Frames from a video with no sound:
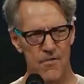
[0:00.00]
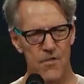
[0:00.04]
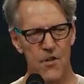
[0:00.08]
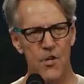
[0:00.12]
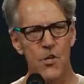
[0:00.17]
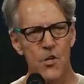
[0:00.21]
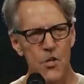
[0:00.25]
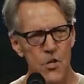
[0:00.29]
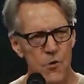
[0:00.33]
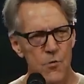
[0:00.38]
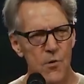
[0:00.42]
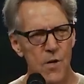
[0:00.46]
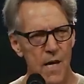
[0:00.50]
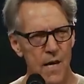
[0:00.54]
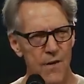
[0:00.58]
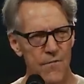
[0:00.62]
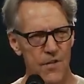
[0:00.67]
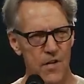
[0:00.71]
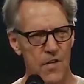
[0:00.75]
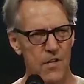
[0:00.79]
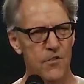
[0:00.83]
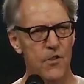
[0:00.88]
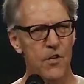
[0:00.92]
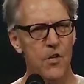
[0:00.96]
The new
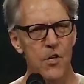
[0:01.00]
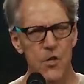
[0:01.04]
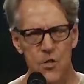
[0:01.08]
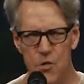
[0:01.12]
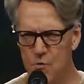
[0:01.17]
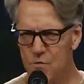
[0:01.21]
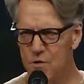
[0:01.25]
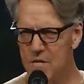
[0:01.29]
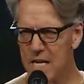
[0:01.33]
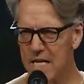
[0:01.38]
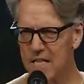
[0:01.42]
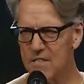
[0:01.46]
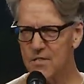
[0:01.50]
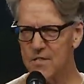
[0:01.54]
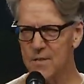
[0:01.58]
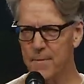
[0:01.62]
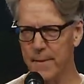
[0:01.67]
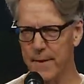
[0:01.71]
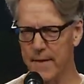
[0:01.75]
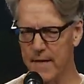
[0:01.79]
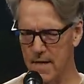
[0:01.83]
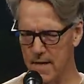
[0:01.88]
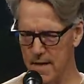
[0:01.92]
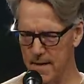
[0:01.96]
covenant, the New
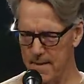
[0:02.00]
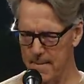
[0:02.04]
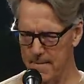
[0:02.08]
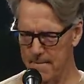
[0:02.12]
Testament.